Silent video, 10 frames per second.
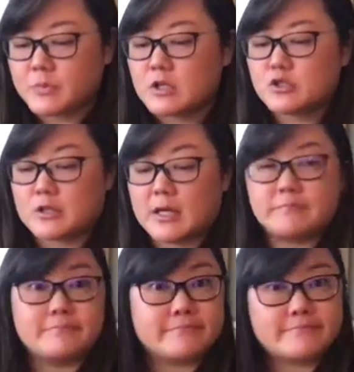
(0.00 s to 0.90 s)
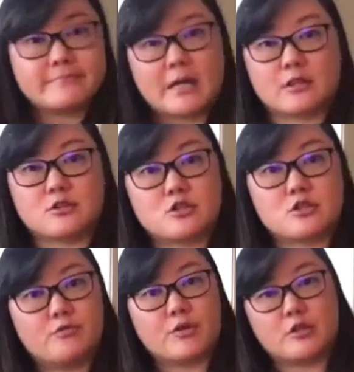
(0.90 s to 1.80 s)
so that ants don't
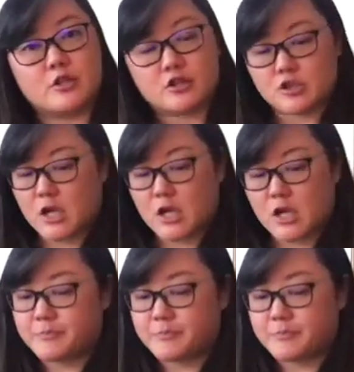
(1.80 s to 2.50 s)
fill your shower.